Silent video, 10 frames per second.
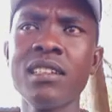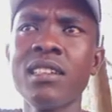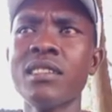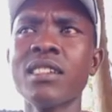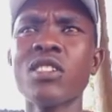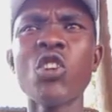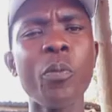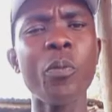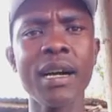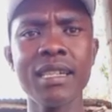There's no
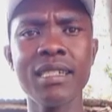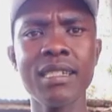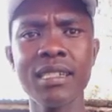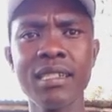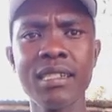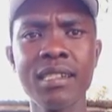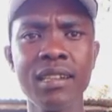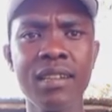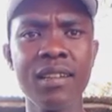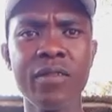mud.
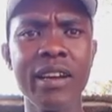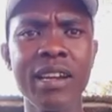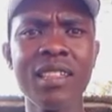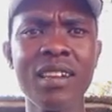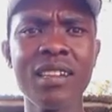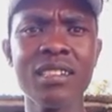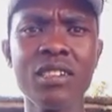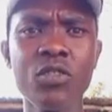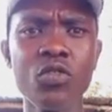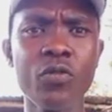But that the
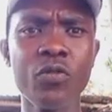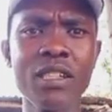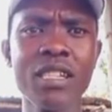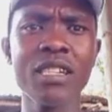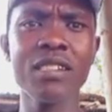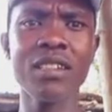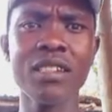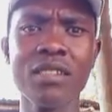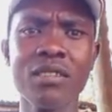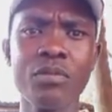first thing, there's
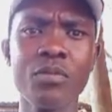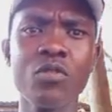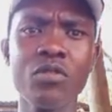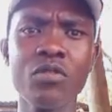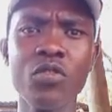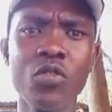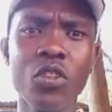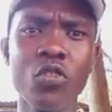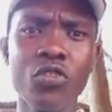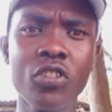you're
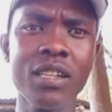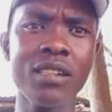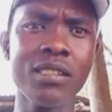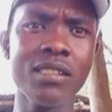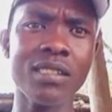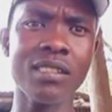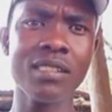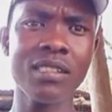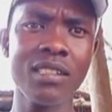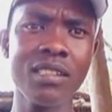controlling diseases.
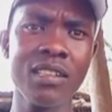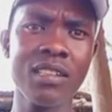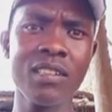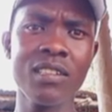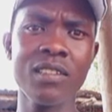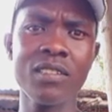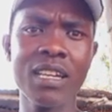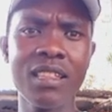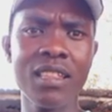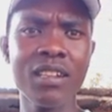Second
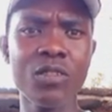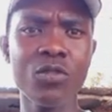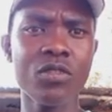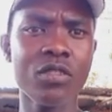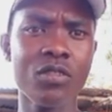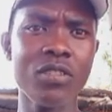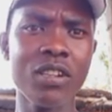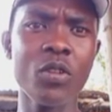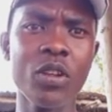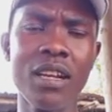thing, good animal
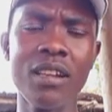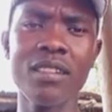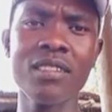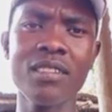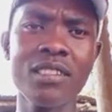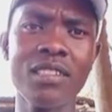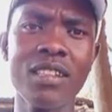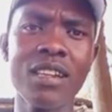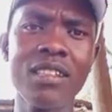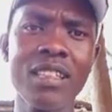health.
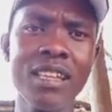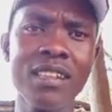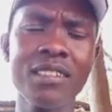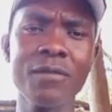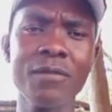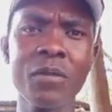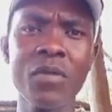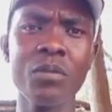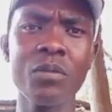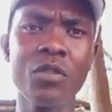Third thing,
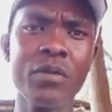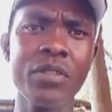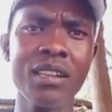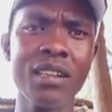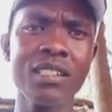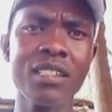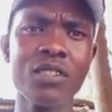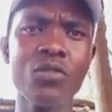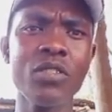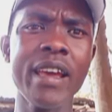proper ventilation,
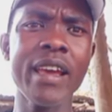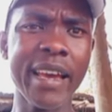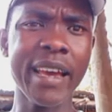good air.